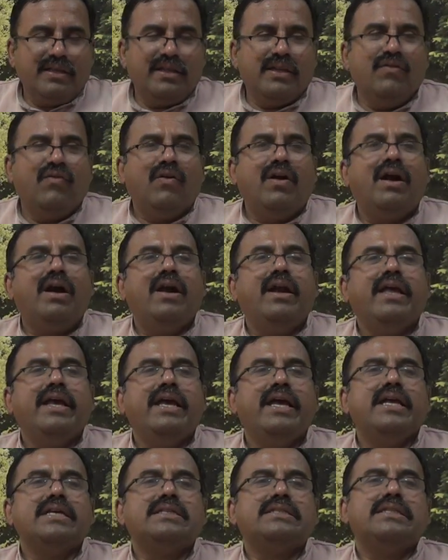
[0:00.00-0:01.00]
The world
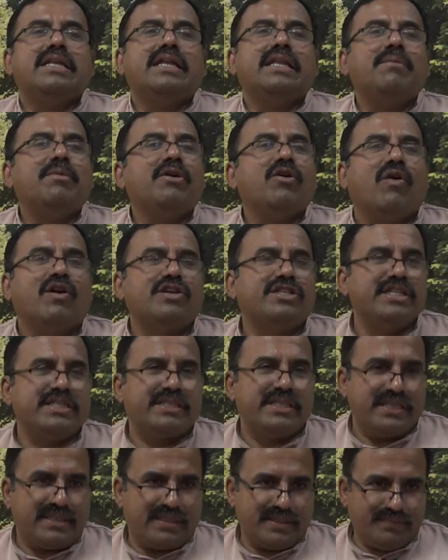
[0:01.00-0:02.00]
is nothing but
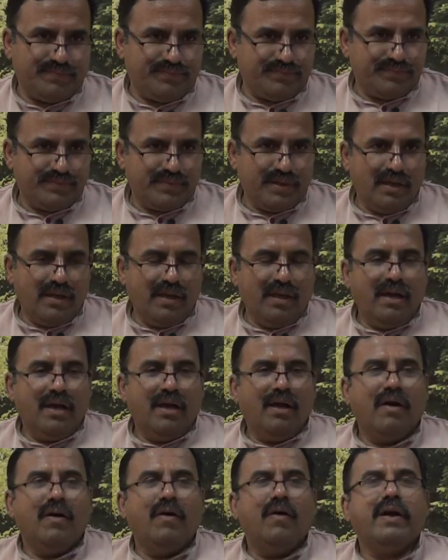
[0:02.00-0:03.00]
consciousness.
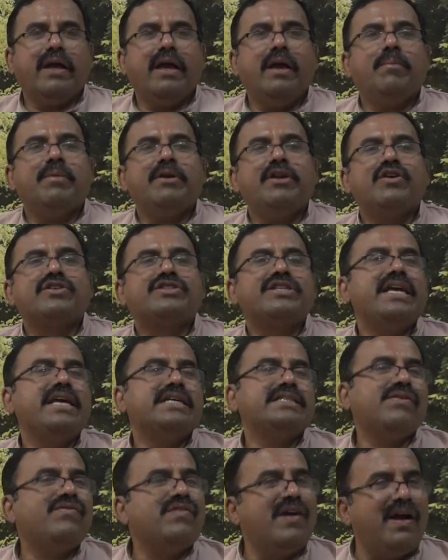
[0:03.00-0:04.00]
Okay, but you are seeing is a